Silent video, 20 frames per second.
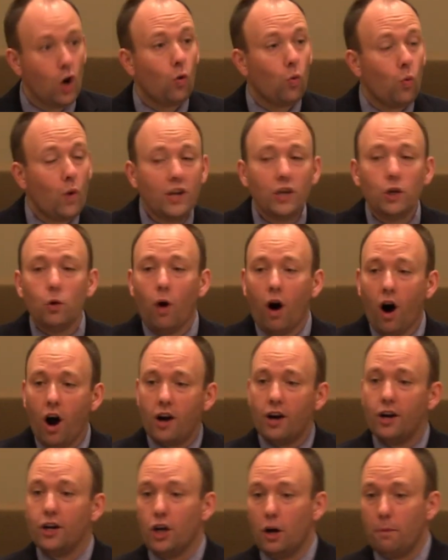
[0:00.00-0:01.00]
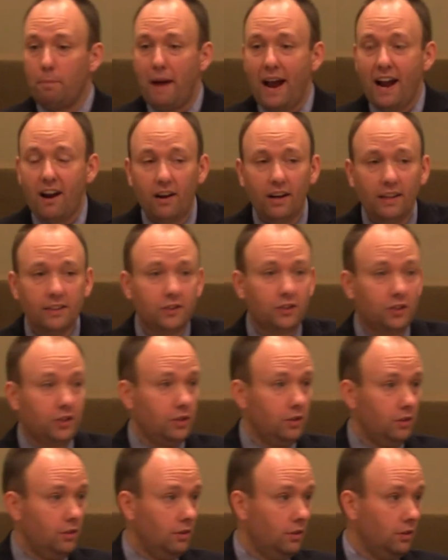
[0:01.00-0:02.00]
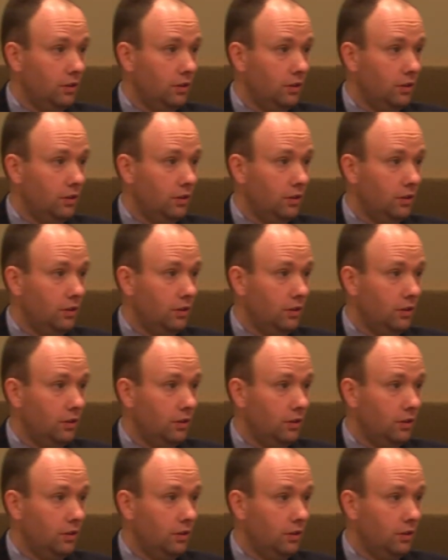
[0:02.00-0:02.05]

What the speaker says: When you honor your parents,